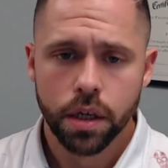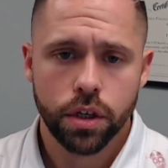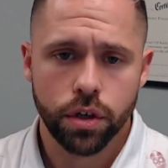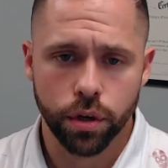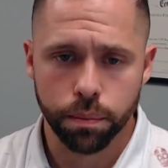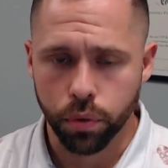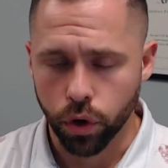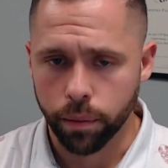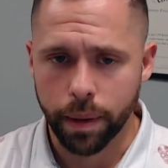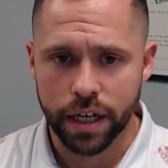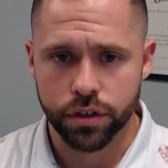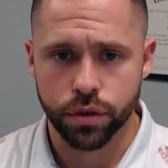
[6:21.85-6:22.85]
Your employer
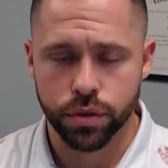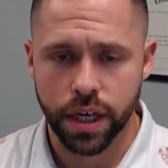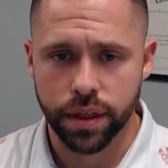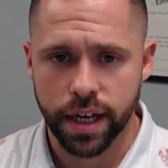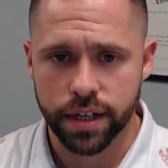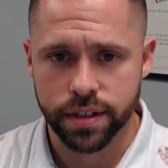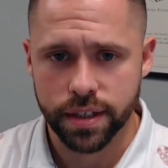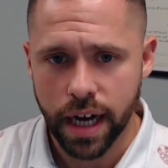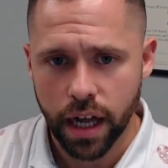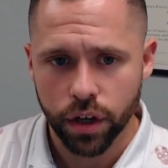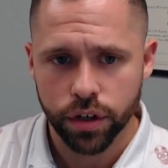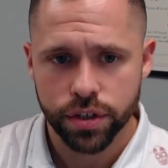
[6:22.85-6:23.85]
matched you
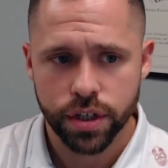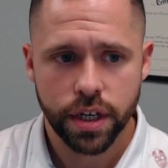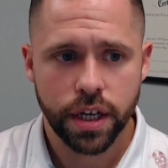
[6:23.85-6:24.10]
$10,000.